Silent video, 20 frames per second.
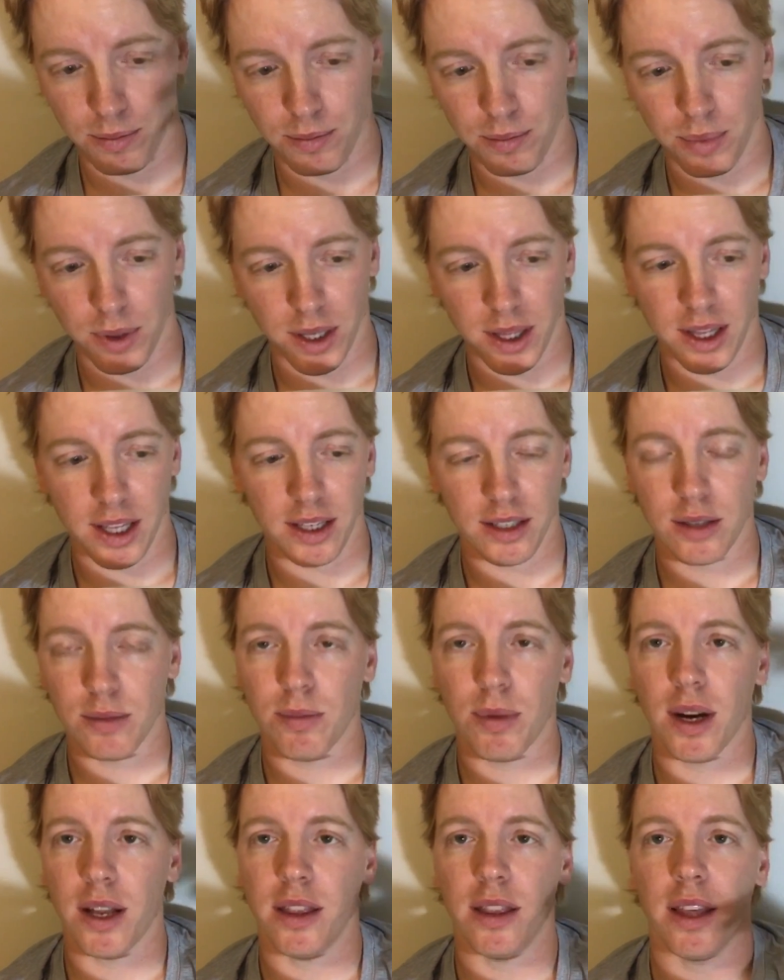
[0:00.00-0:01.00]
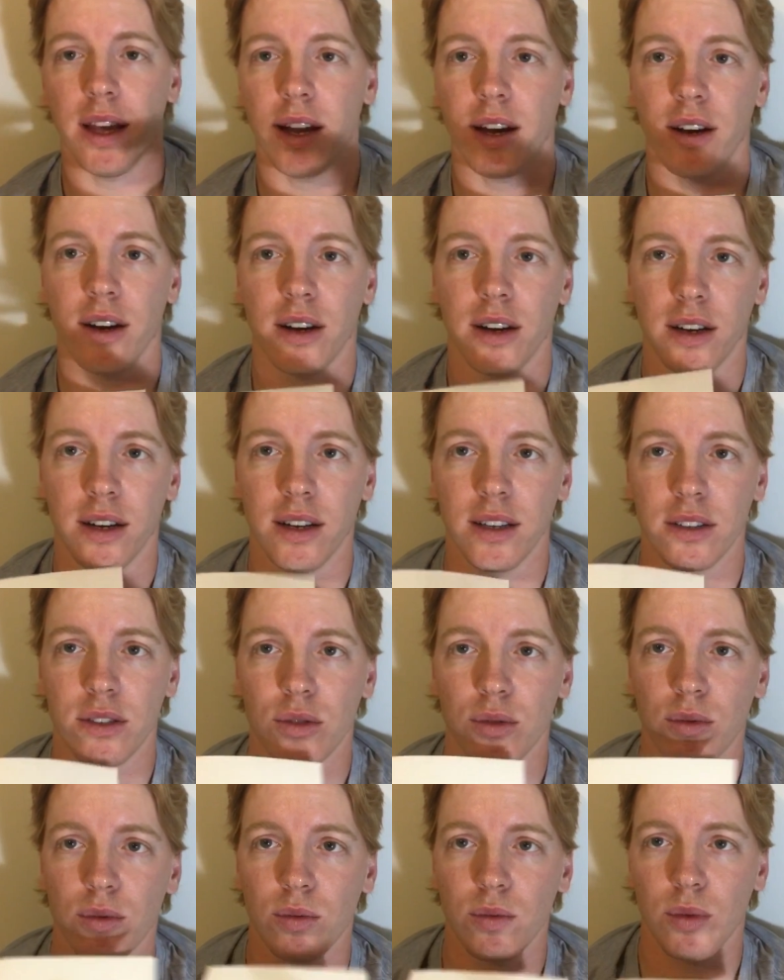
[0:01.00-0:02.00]
but they spread there, and
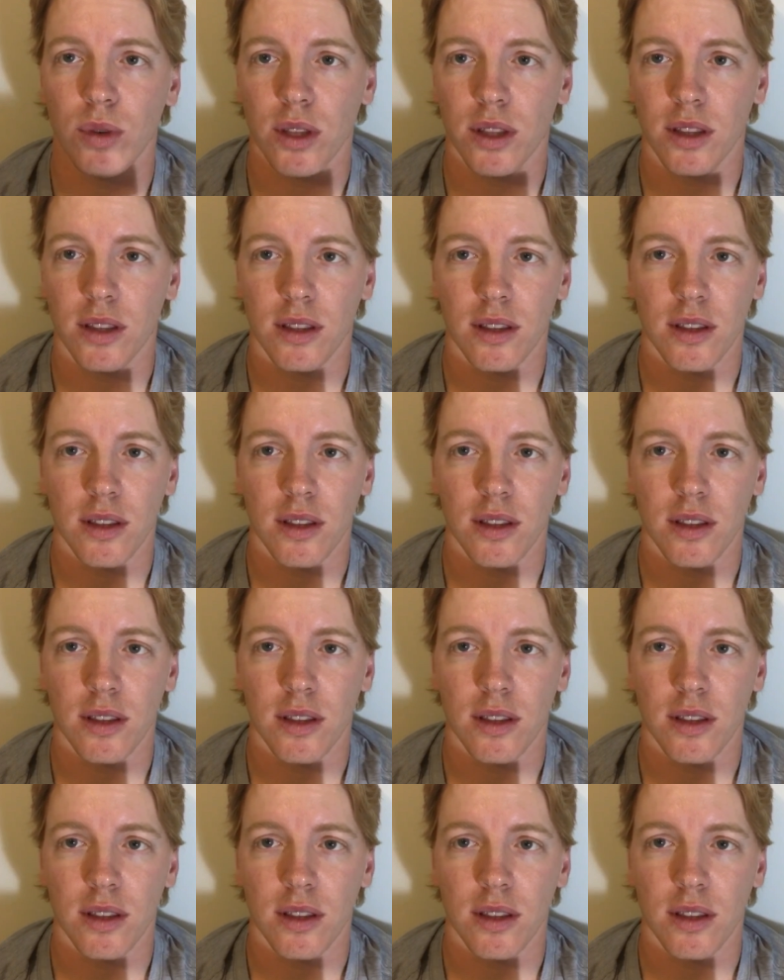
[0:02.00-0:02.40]
it's with,